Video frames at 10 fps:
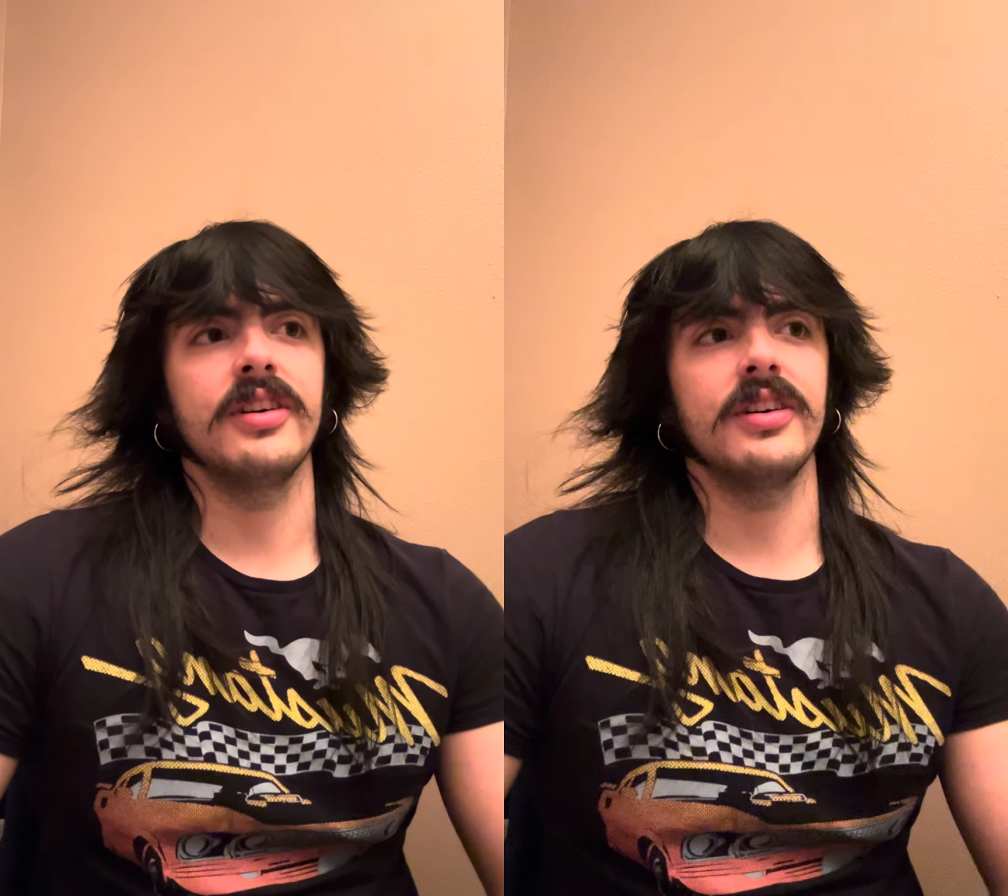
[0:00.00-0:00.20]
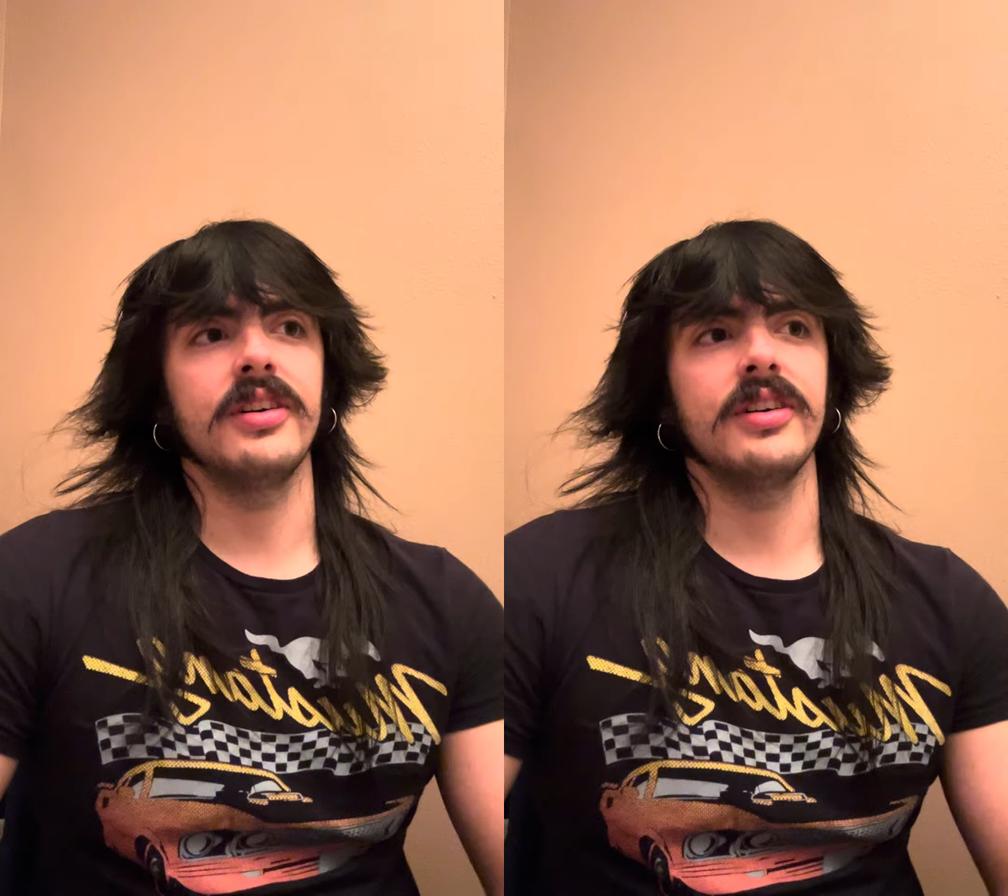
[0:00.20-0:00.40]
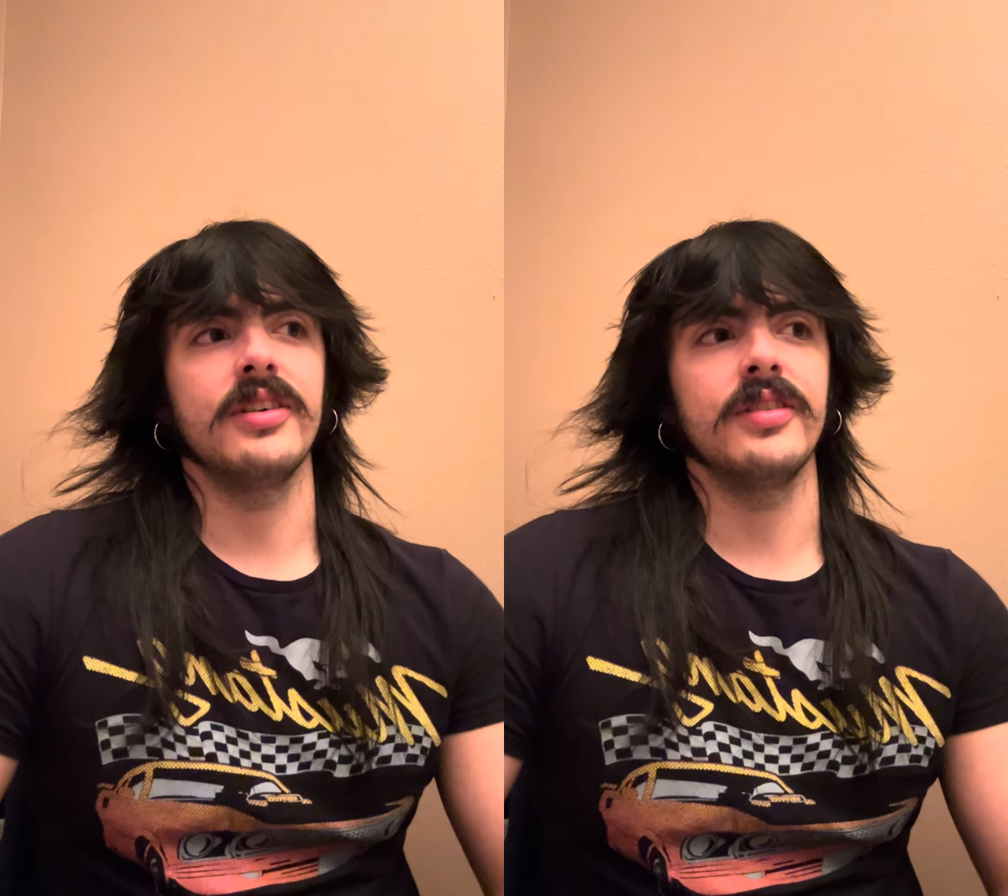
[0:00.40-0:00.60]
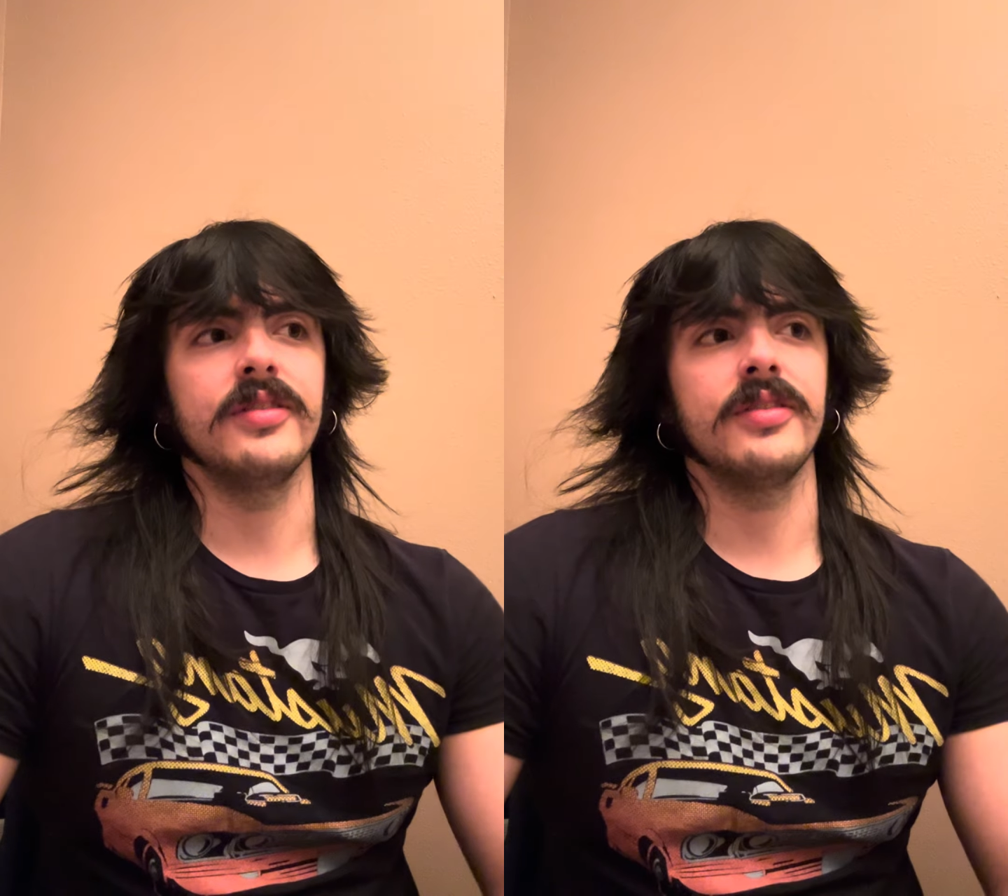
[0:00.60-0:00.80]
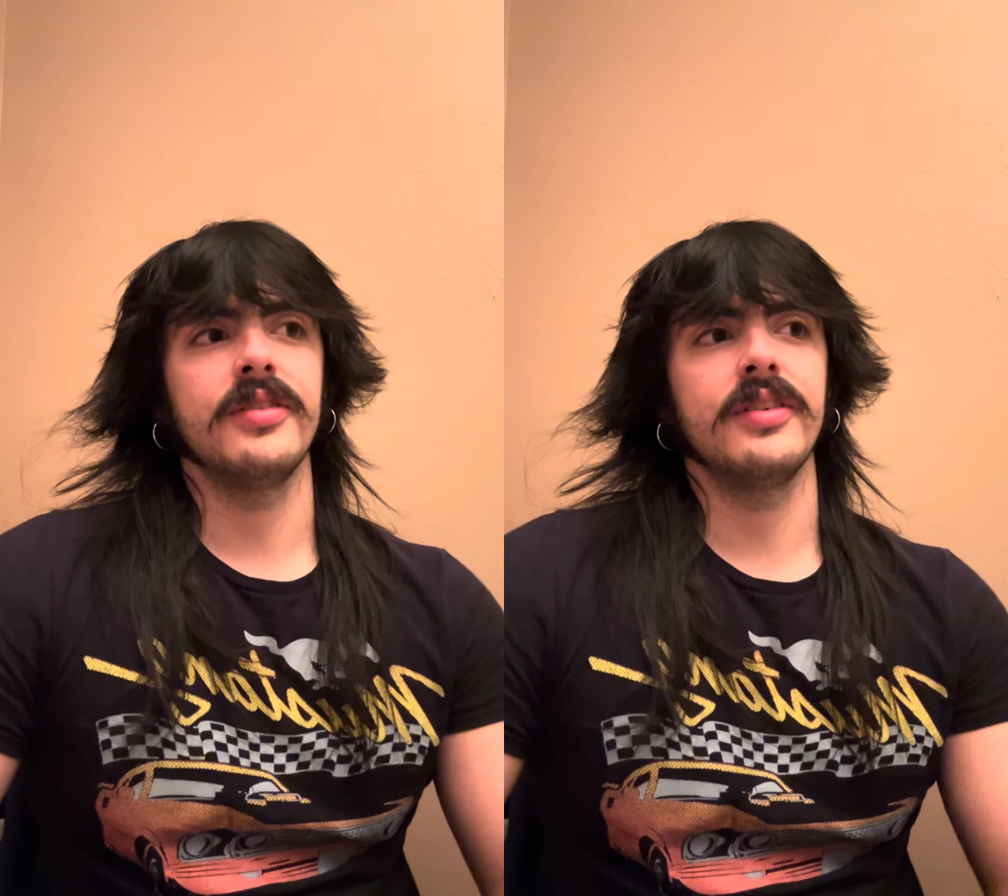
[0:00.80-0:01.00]
of
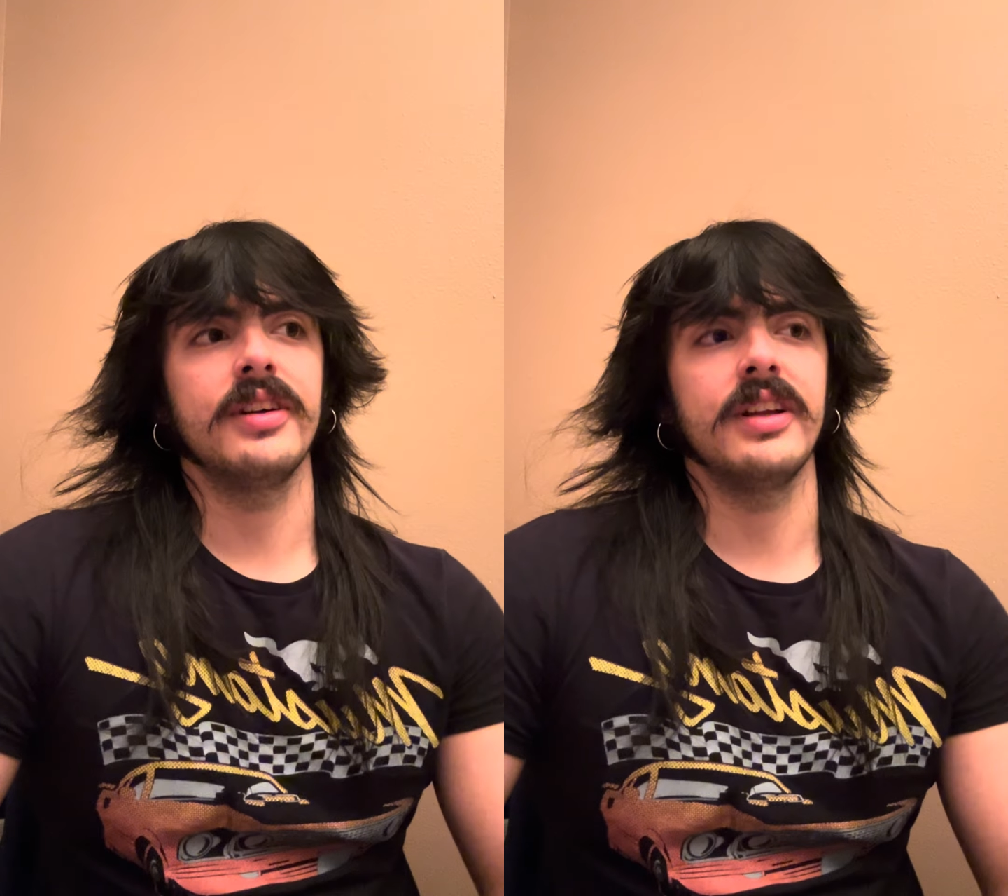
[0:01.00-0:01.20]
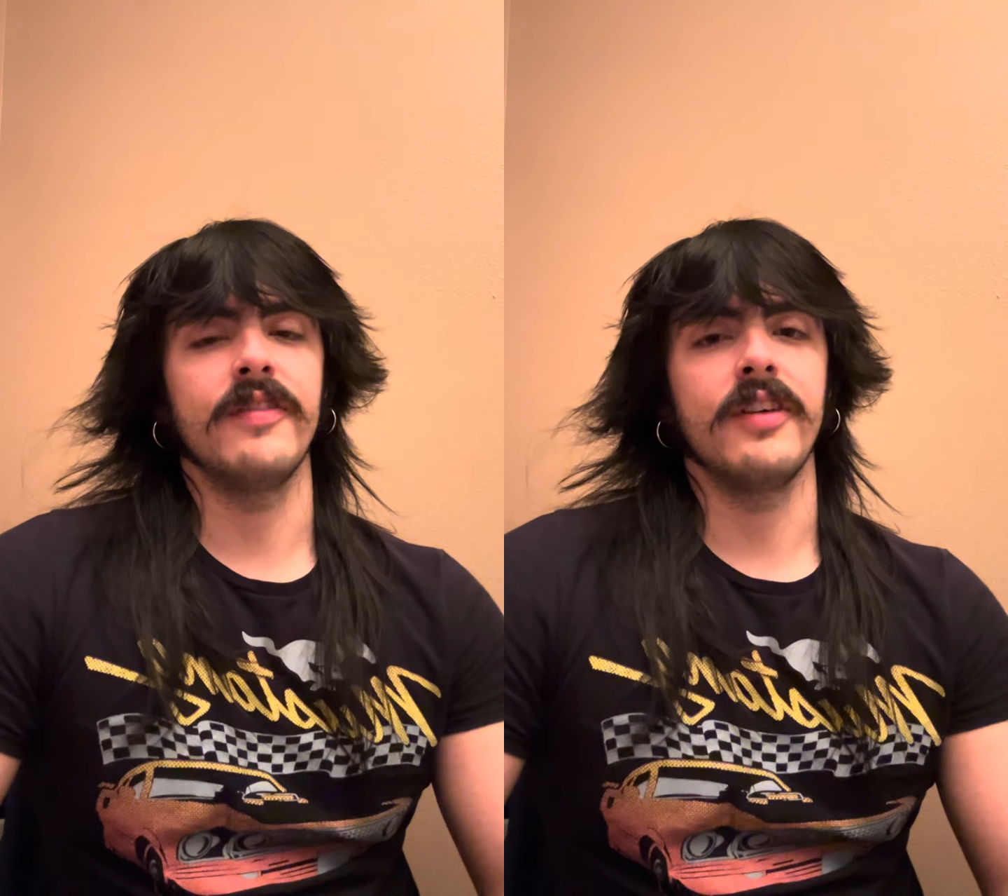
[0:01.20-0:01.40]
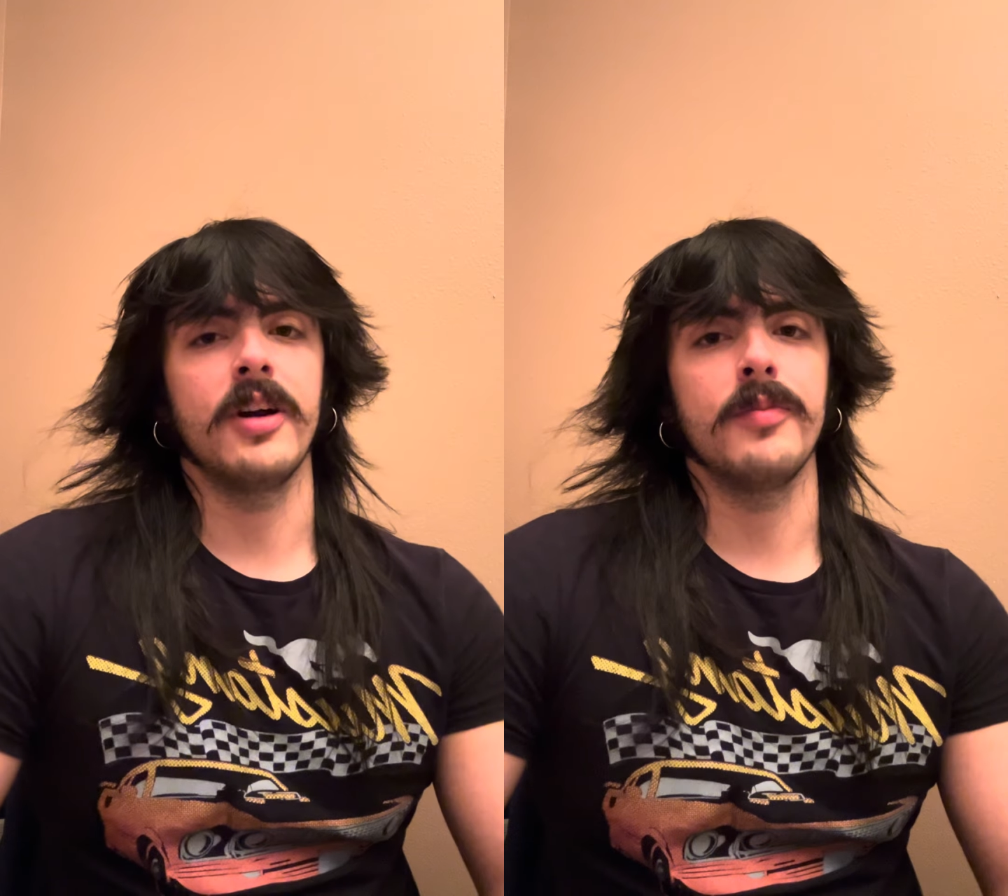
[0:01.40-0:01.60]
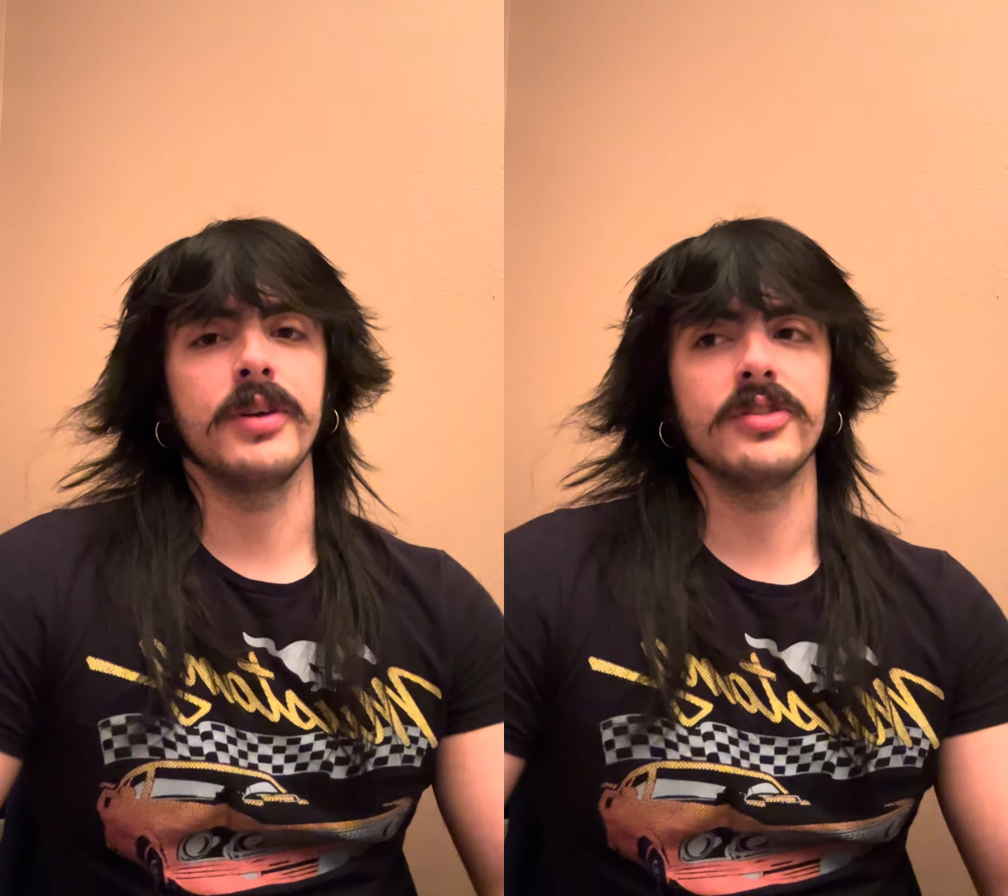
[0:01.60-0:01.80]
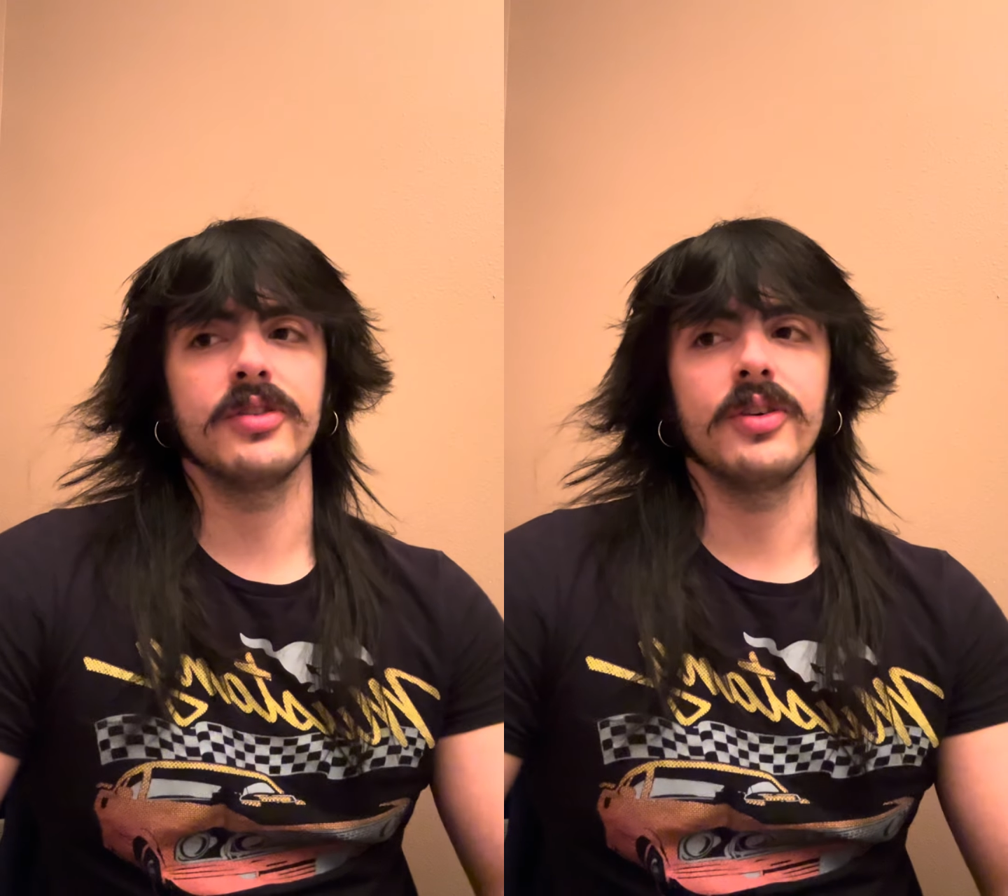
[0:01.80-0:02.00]

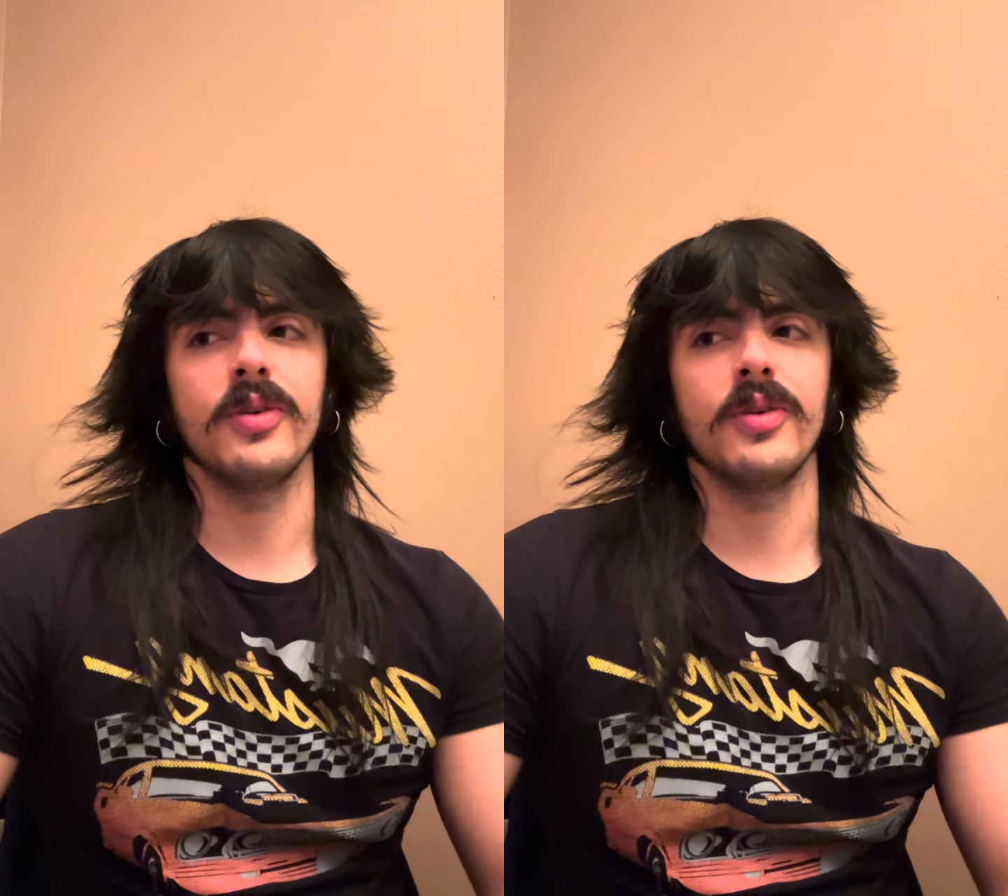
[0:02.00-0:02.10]
environmental